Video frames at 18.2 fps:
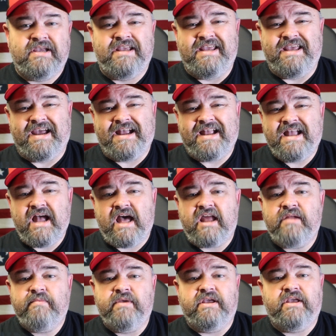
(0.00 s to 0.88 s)
You
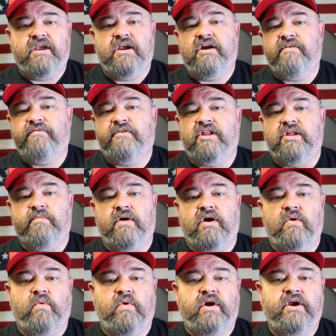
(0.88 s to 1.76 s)
got to be careful
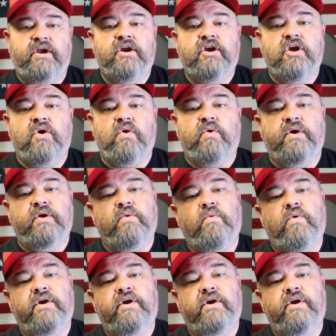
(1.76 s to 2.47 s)
about where you're going,